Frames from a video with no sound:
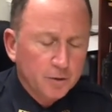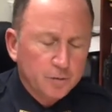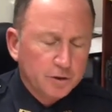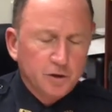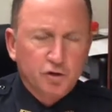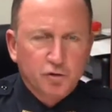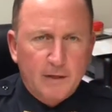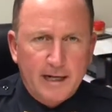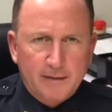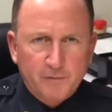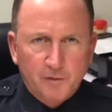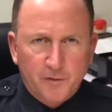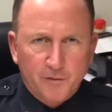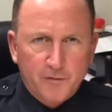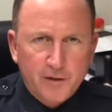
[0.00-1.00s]
Well, the
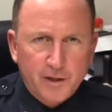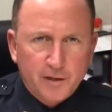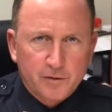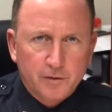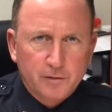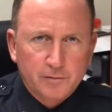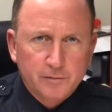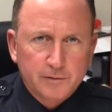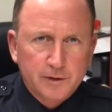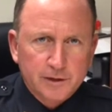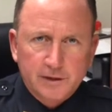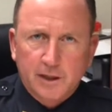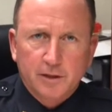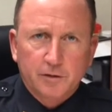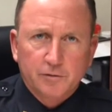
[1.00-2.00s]
driver of the vehicle does not